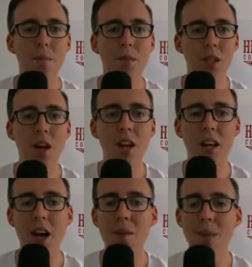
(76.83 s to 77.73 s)
Sonny
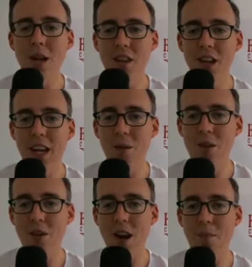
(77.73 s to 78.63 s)
Cumbie, you think he was
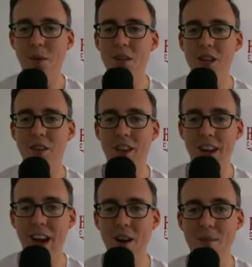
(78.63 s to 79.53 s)
trying to prove something to
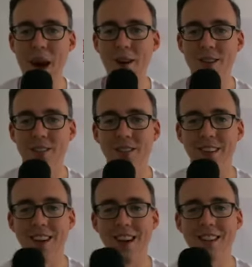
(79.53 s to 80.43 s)
Gary Patterson
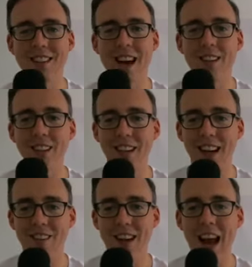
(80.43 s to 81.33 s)
on Saturday?
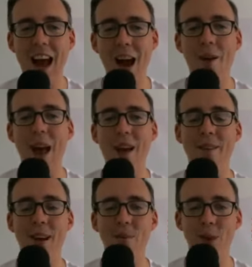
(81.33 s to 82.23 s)
I mean, how
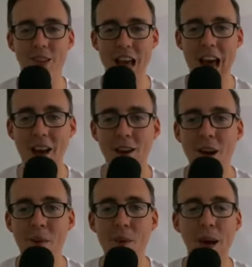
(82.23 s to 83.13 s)
evident was that,
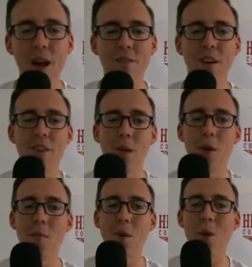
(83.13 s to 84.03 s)
putting up
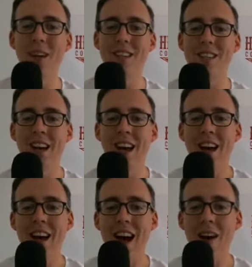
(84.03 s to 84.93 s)
51 points?
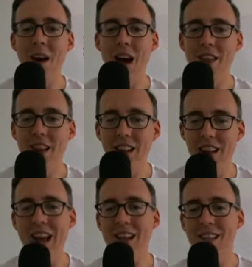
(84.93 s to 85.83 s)
The
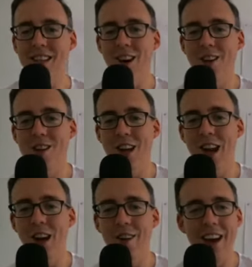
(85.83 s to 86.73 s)
last
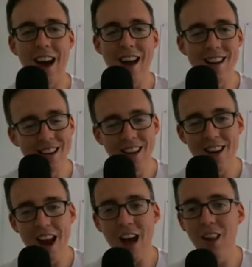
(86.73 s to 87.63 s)
touchdown I did
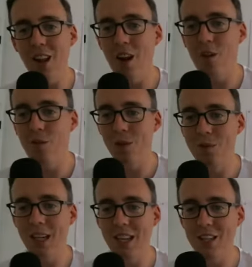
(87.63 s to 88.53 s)
not love from
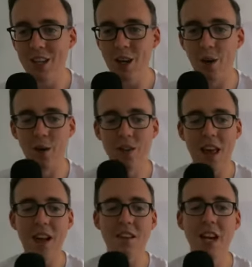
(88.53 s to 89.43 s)
TCU.
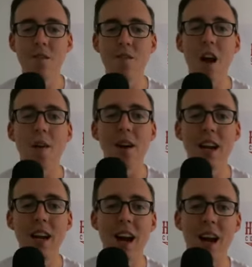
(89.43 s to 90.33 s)
That seemed
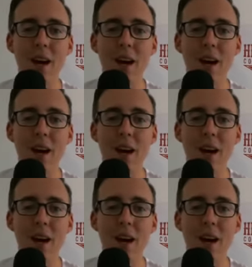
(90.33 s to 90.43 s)
very